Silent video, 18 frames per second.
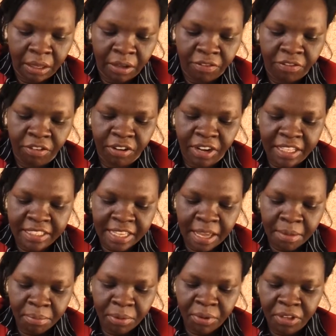For
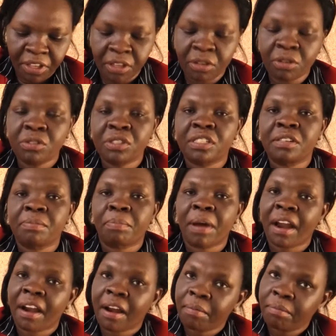example, he used
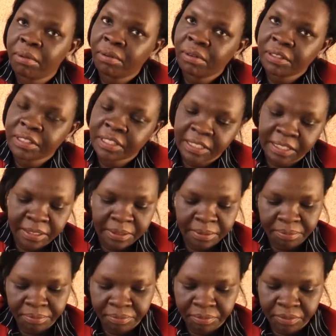parables,
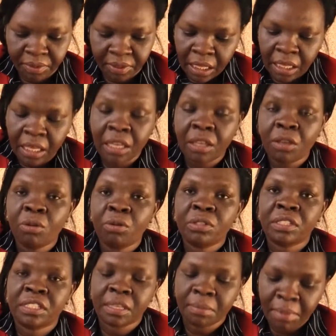he
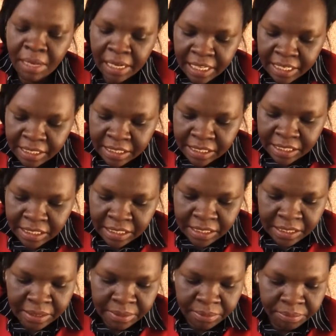used
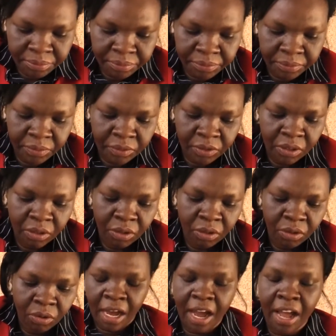similes,
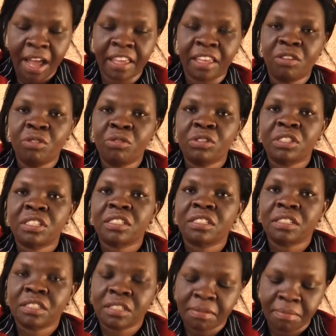he
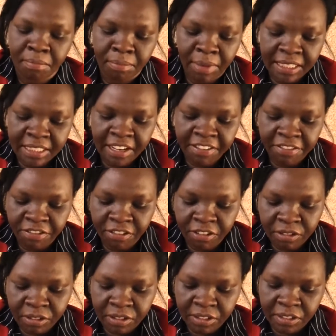used
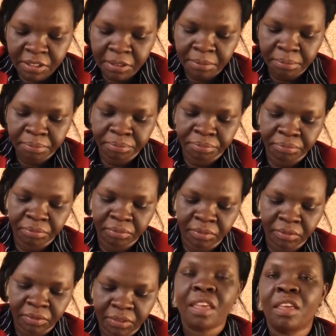metaphors,
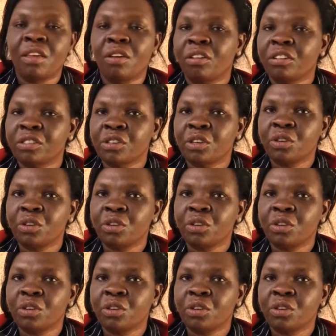he also